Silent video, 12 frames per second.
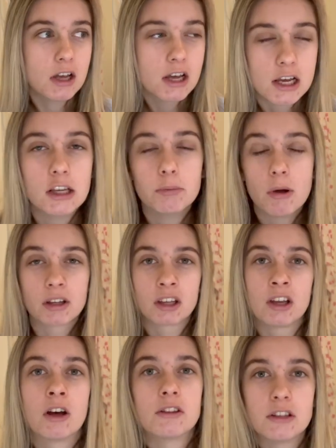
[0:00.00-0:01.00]
is working
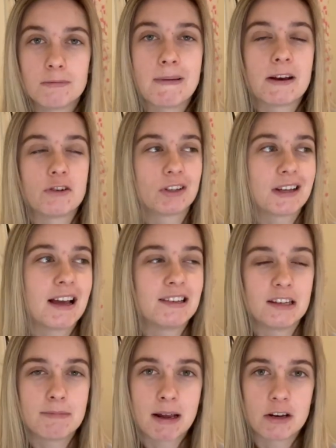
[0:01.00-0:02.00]
hard, this manager cares,
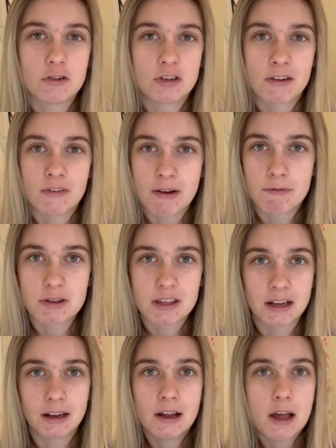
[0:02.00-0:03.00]
this manager's given
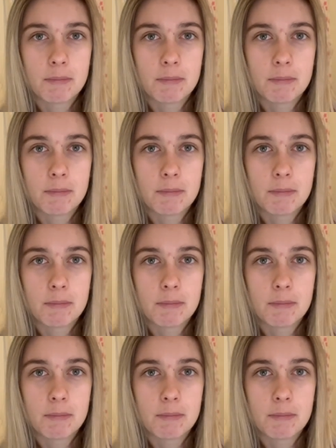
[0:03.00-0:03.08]
everything.